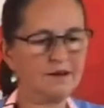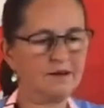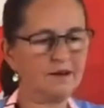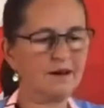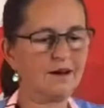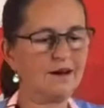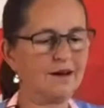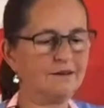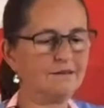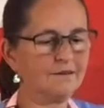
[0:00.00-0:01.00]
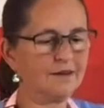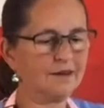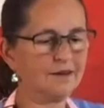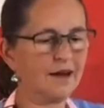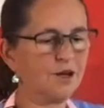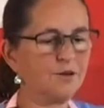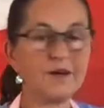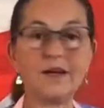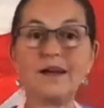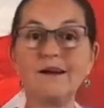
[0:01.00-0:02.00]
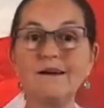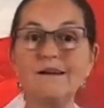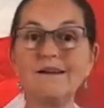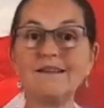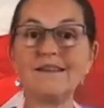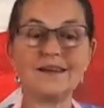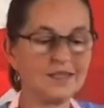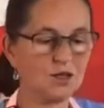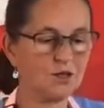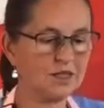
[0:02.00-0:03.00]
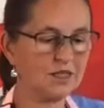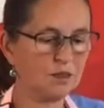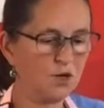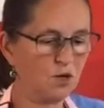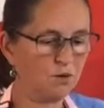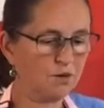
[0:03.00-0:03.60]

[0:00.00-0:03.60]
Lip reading: Ah, now you can hear that it's gone smooth,